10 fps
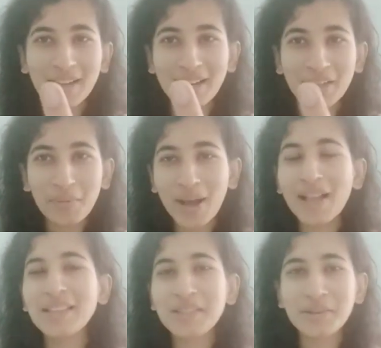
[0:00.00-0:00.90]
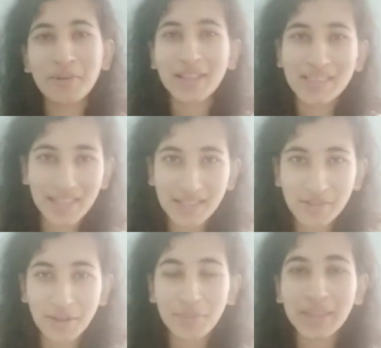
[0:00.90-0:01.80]
another one. So let's get
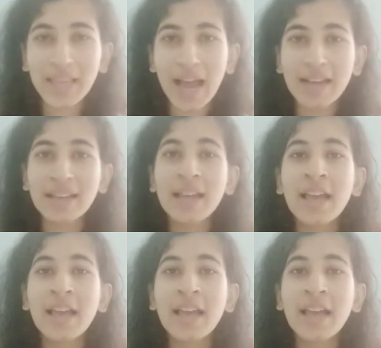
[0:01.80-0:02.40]
straight with that.